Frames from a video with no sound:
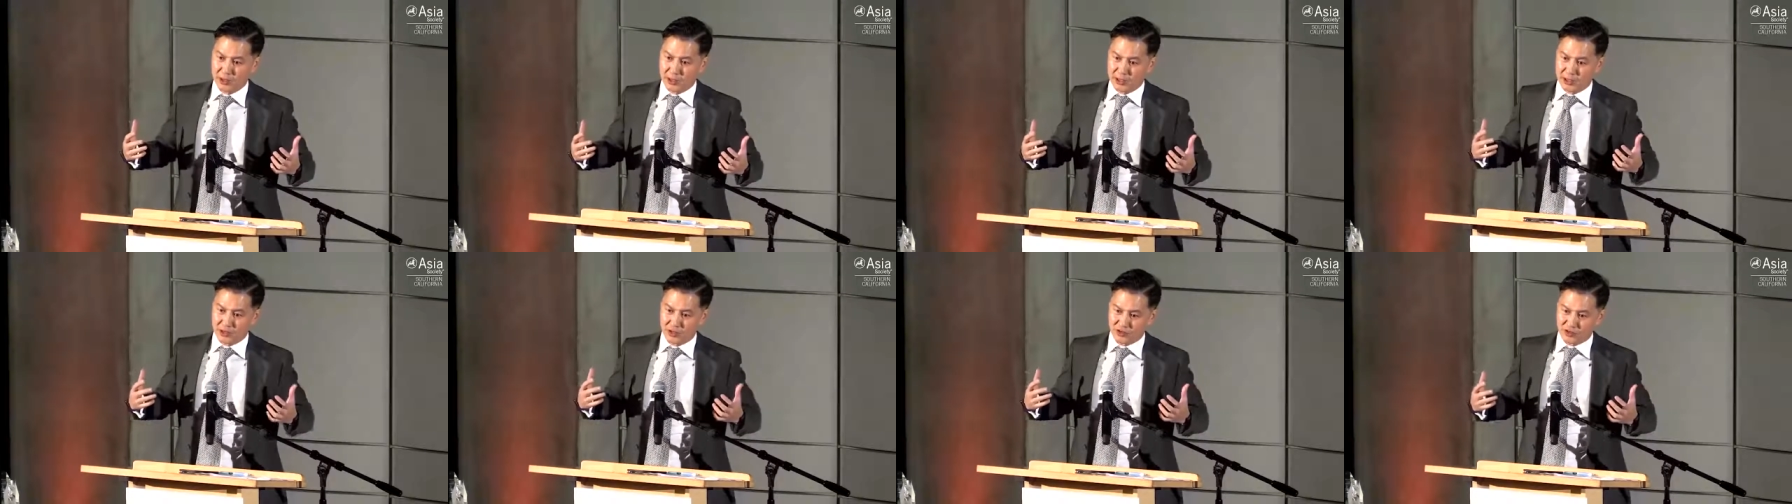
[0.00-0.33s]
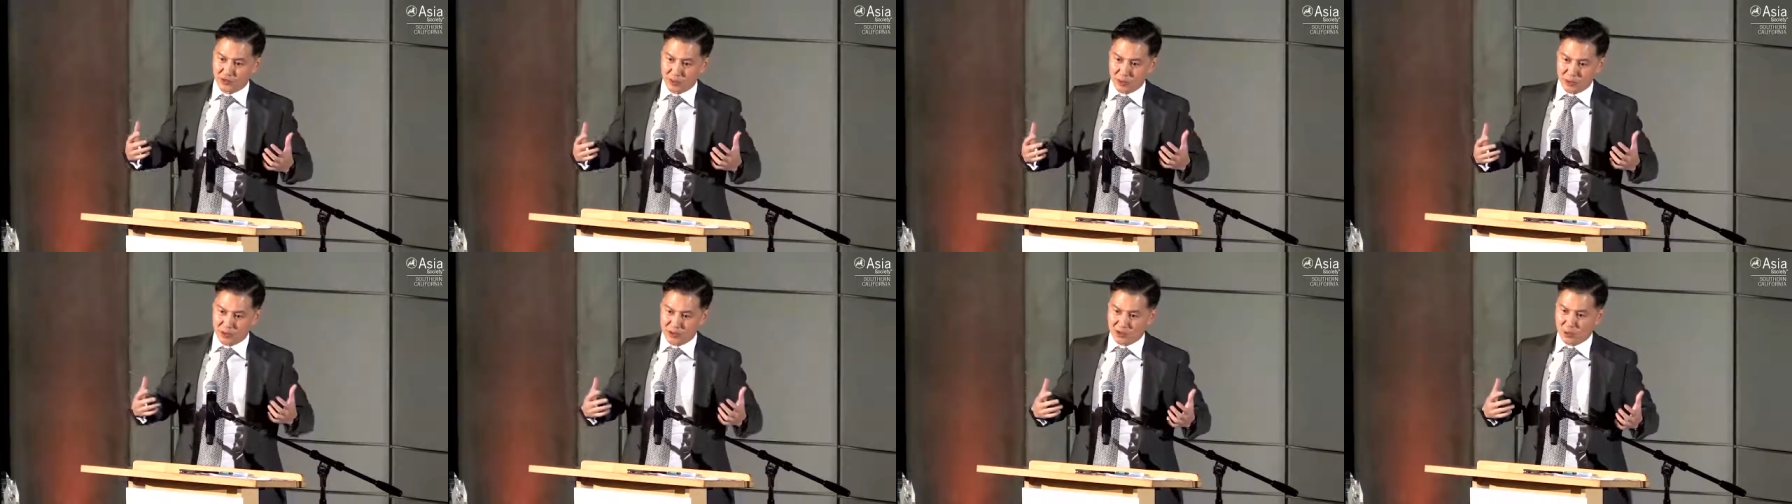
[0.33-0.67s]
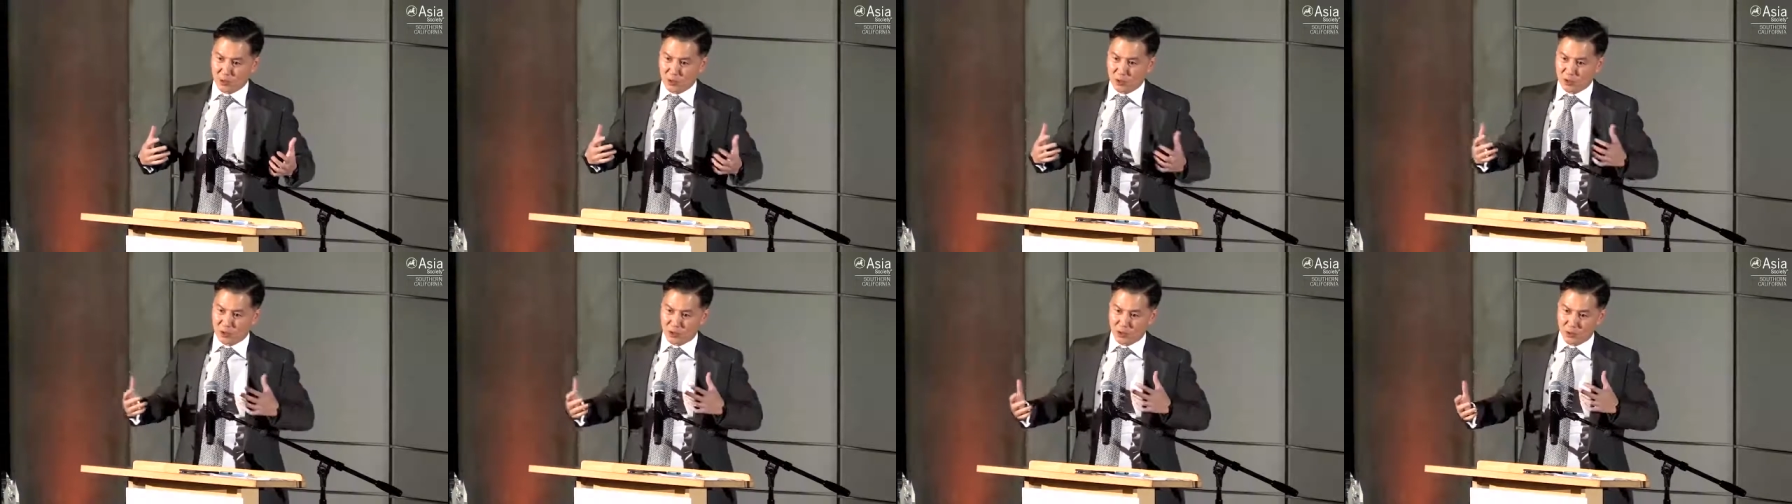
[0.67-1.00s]
It doesn't
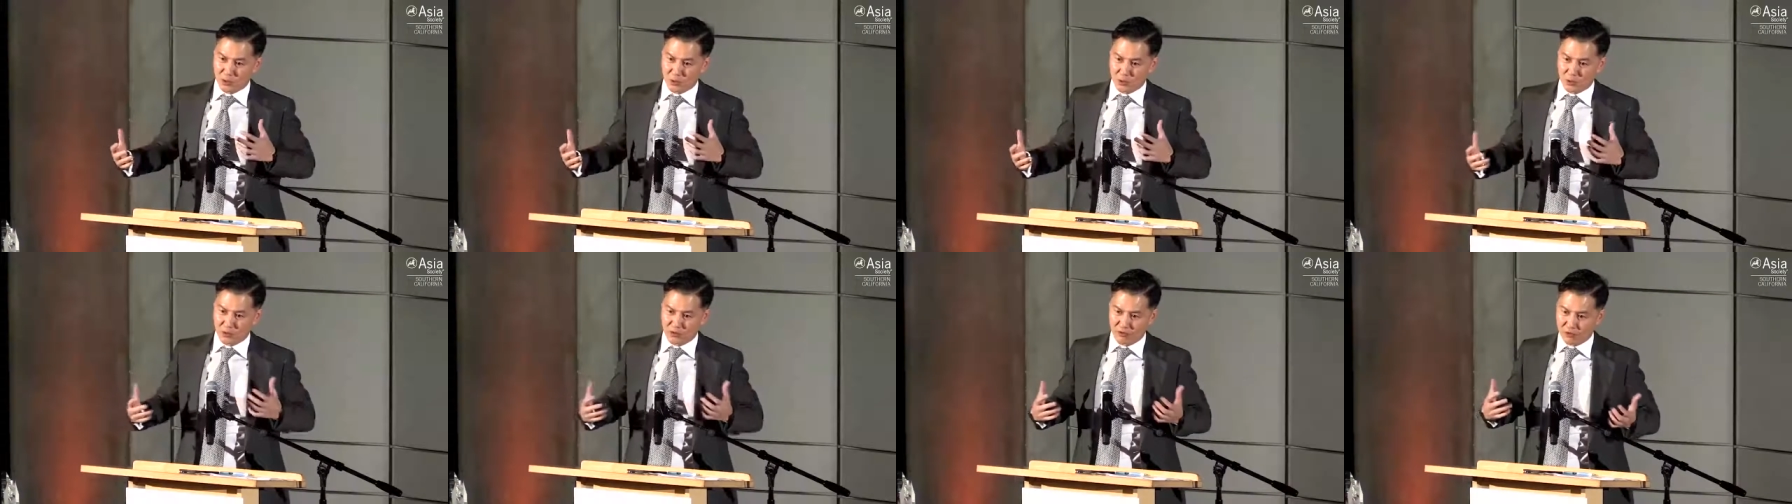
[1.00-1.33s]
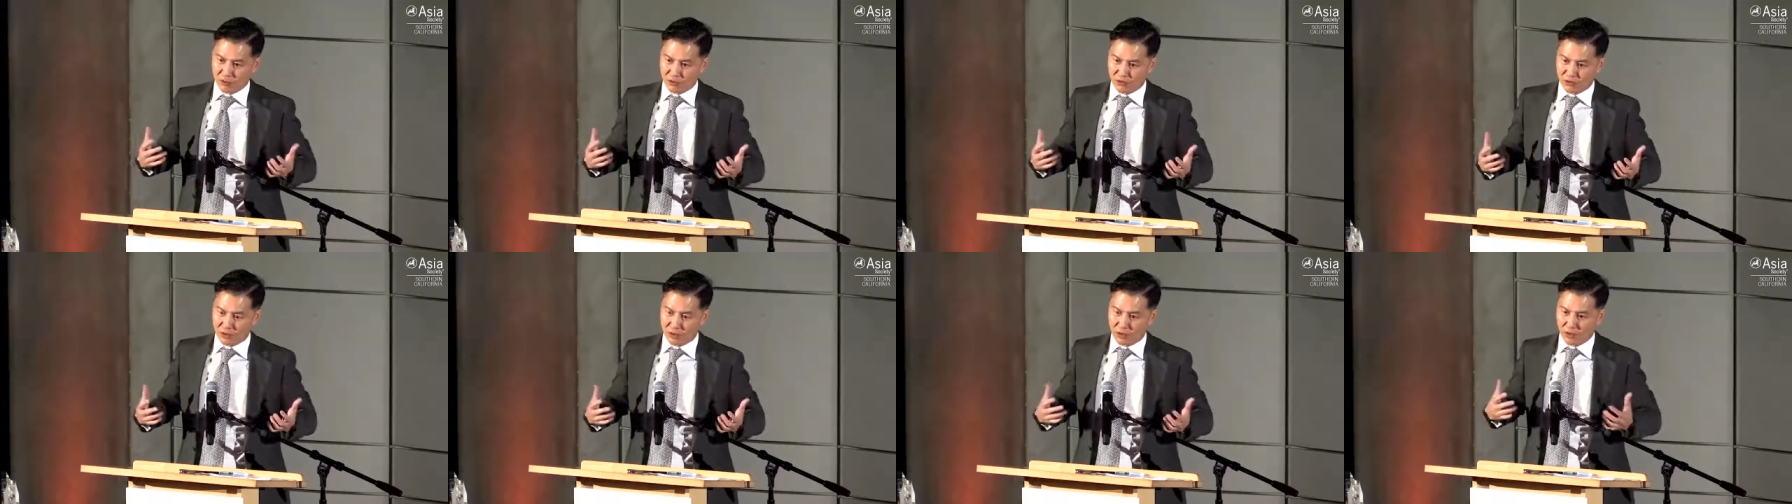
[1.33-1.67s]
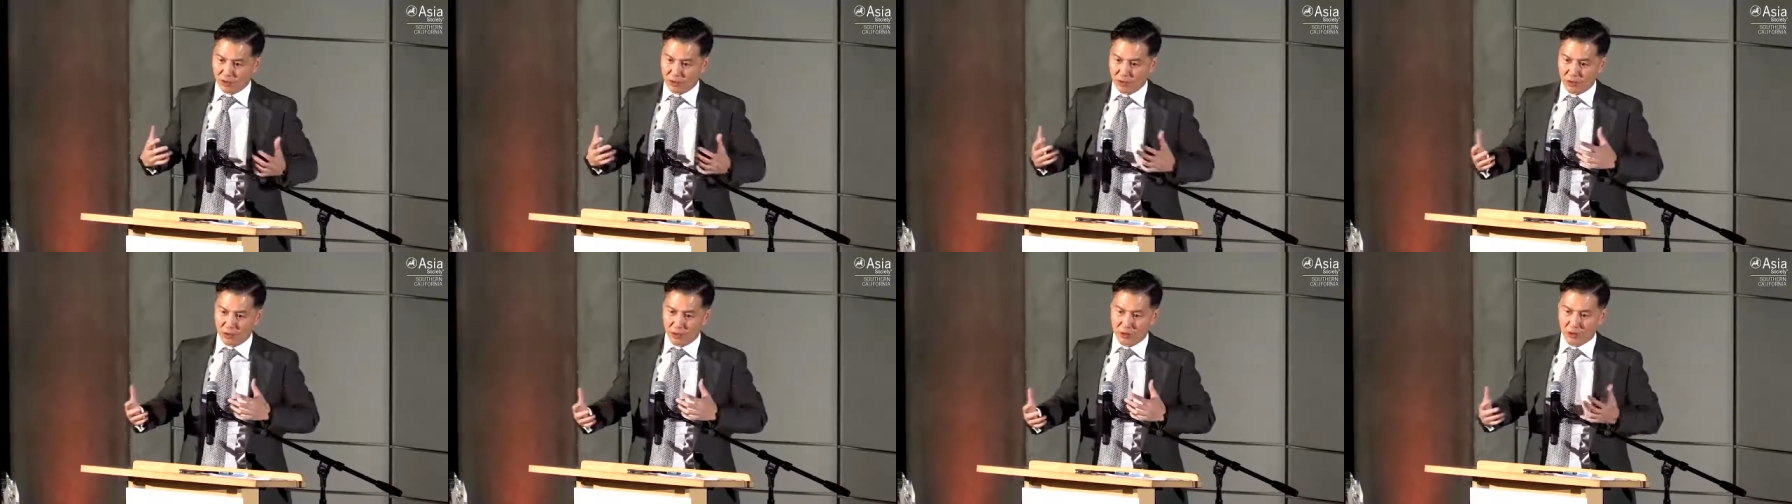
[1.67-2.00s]
matter whether you're from
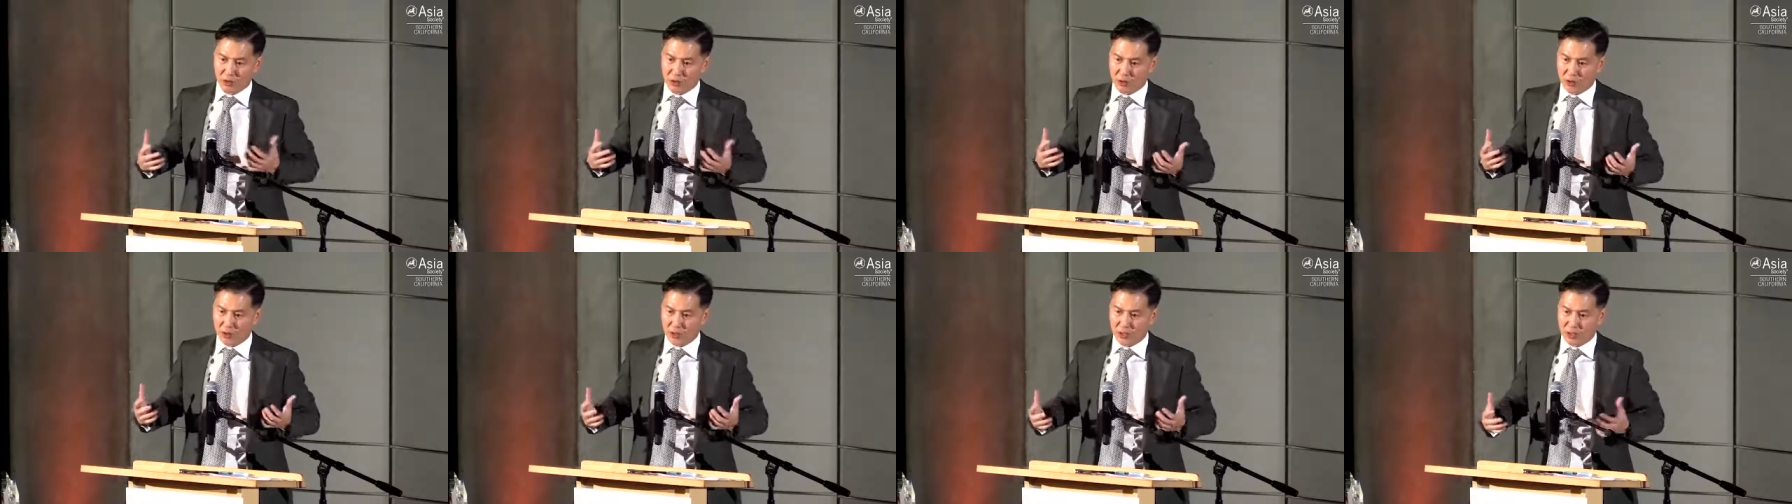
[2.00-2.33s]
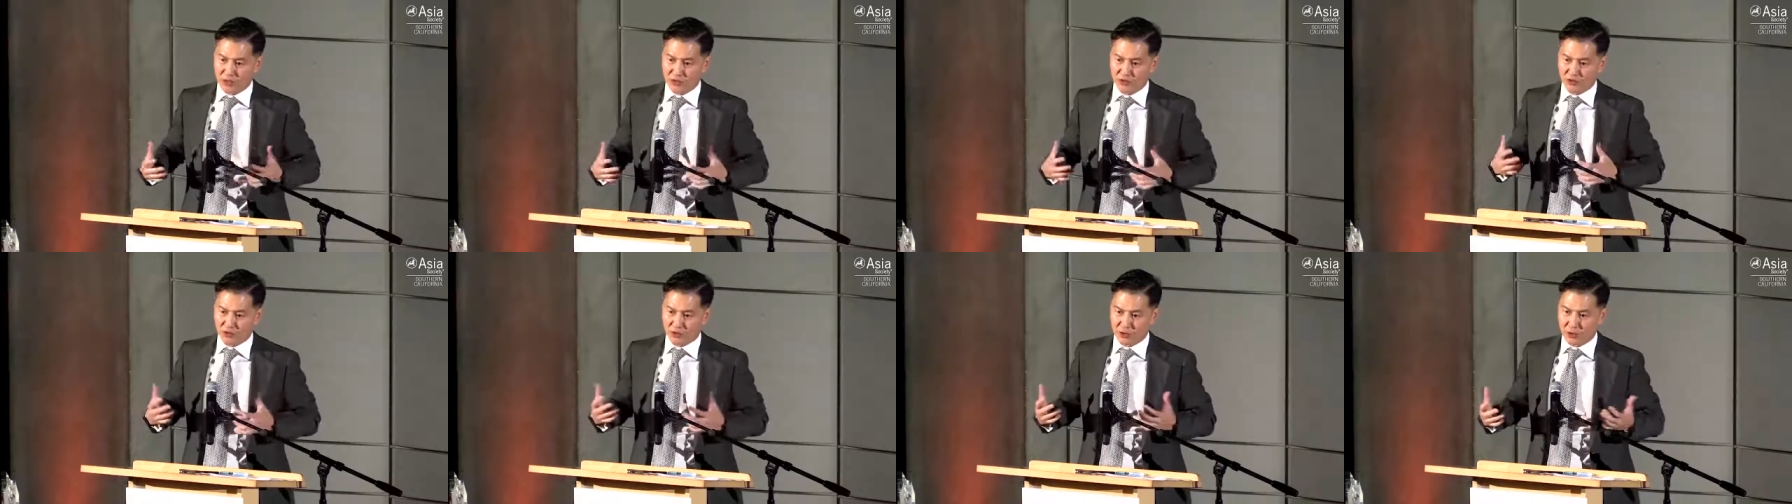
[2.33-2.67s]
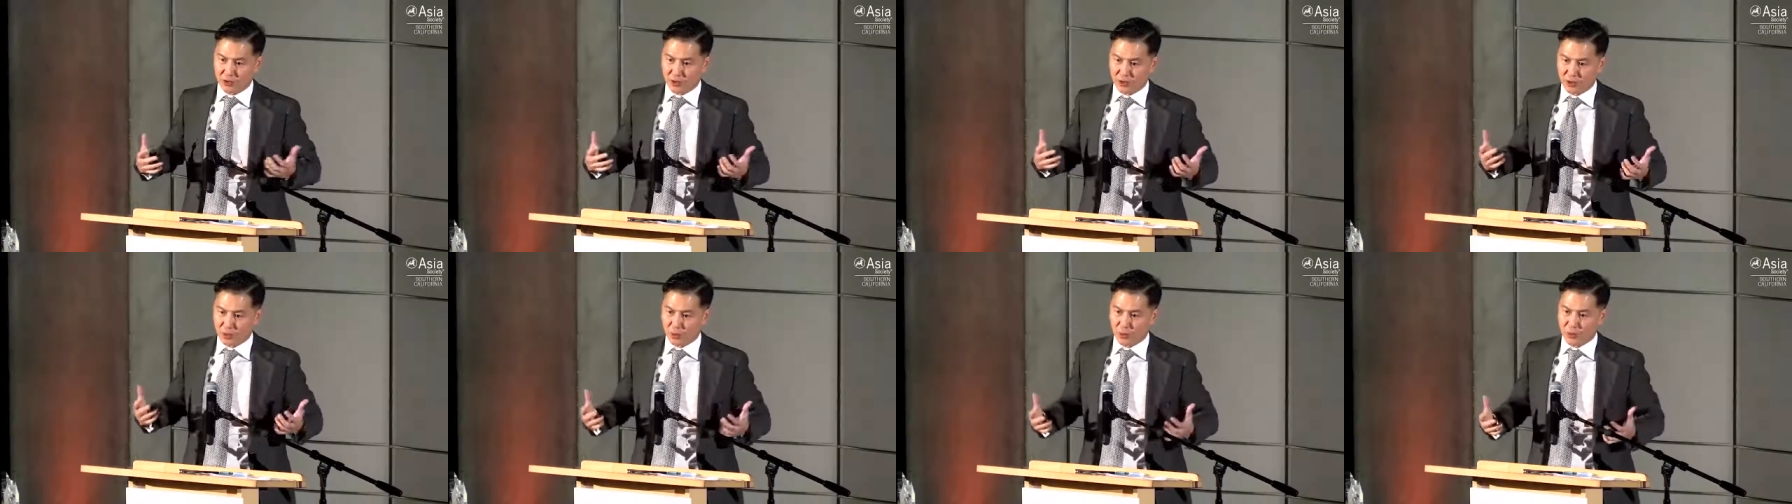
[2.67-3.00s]
China or Hong Kong or Asia
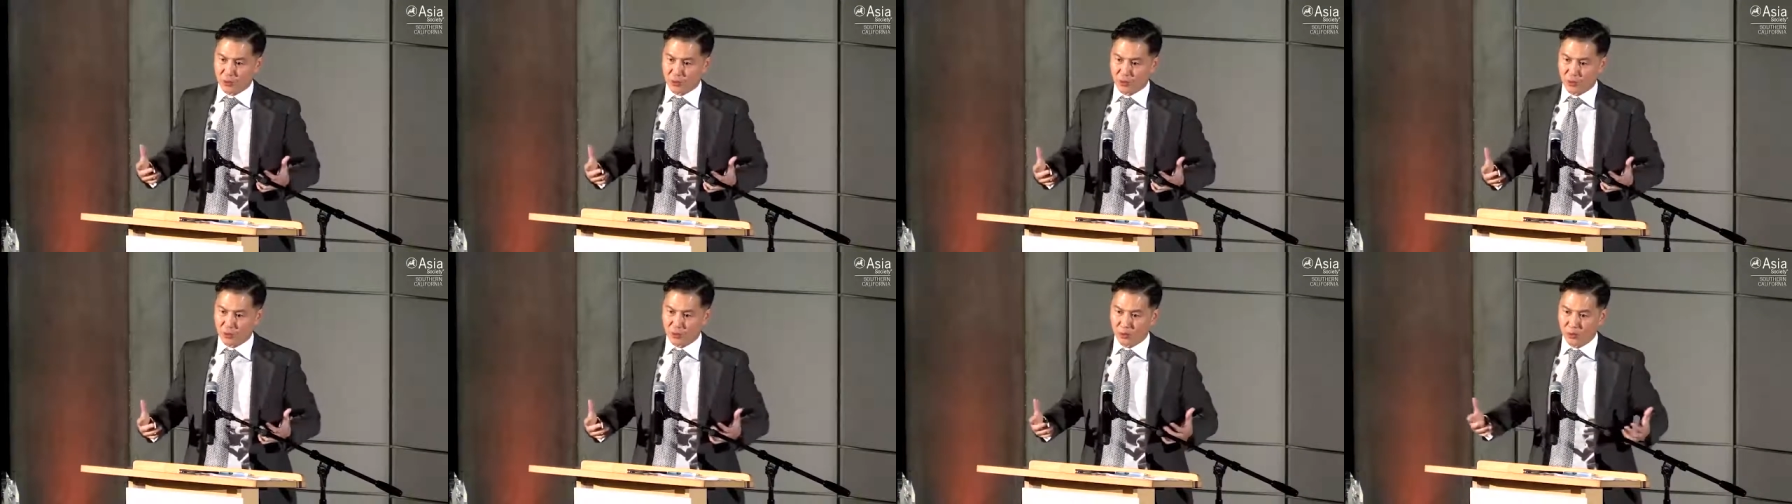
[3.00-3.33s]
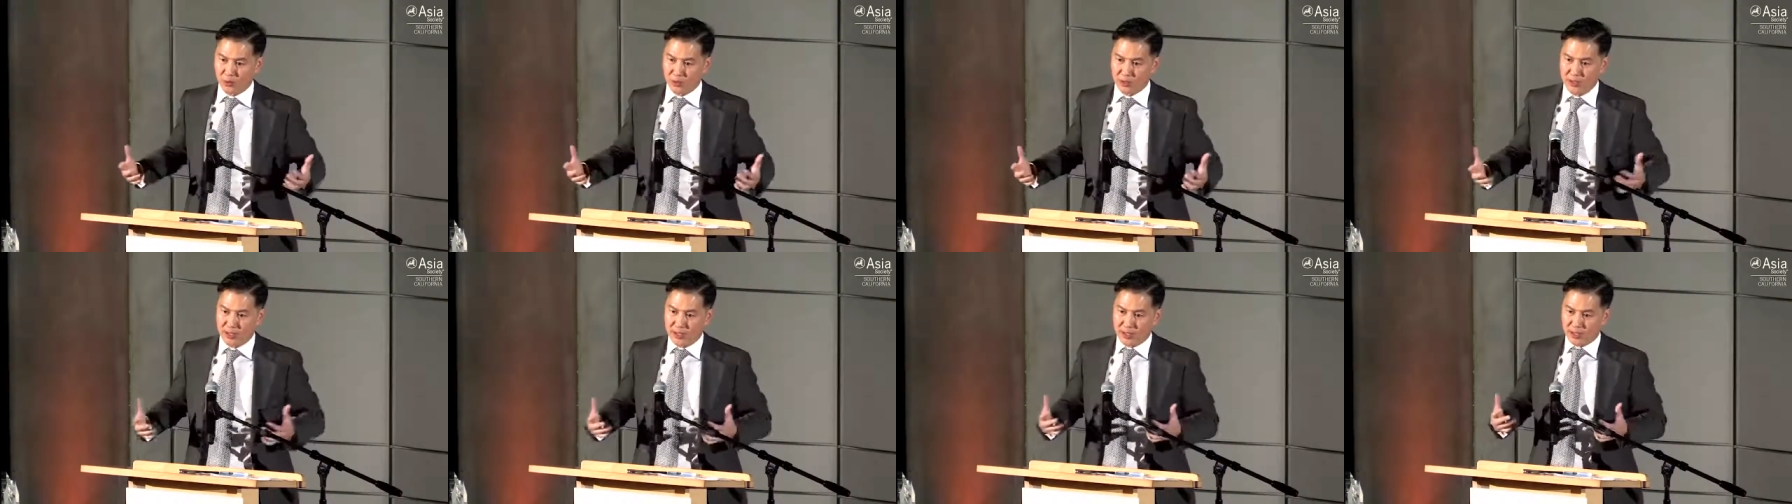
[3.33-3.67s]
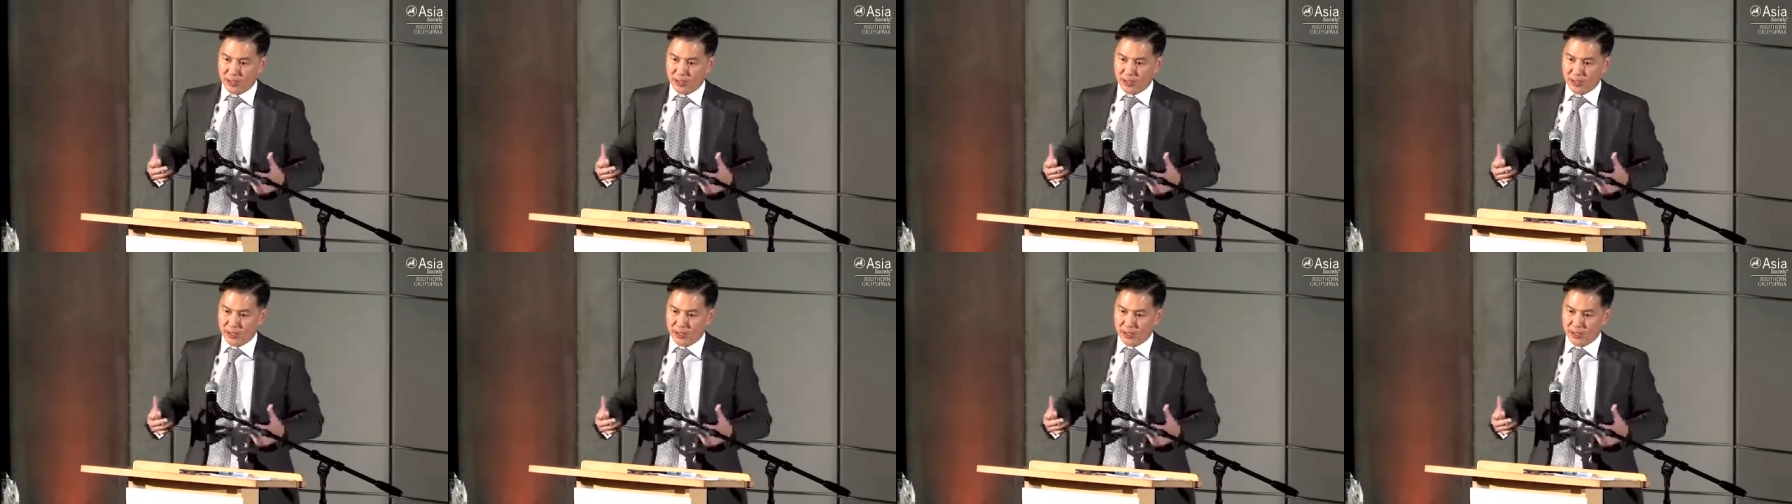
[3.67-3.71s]
or anywhere in the world.